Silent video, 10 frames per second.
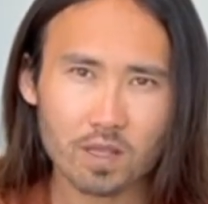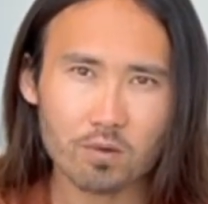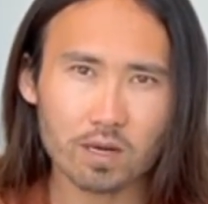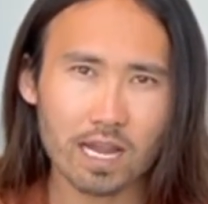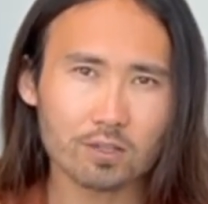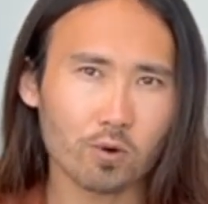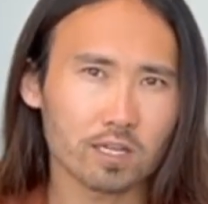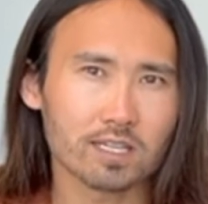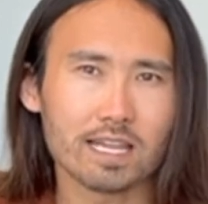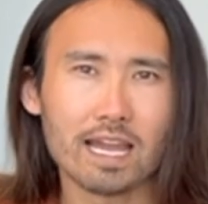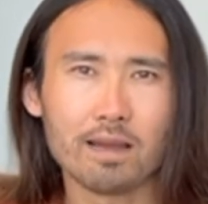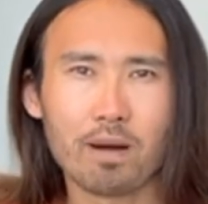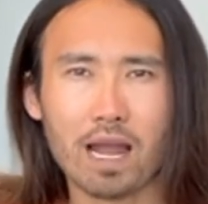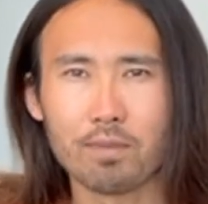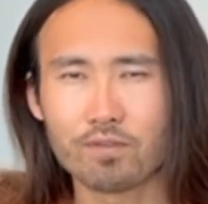We're headquartered today in
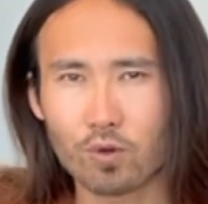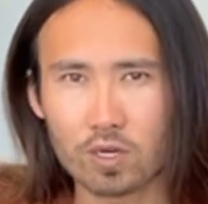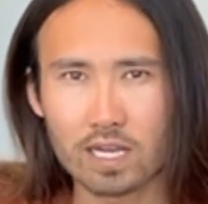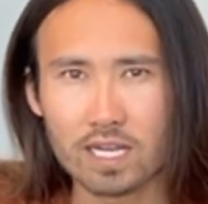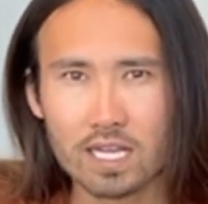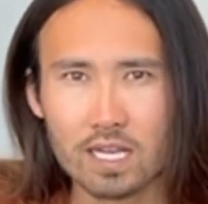Miami, Florida.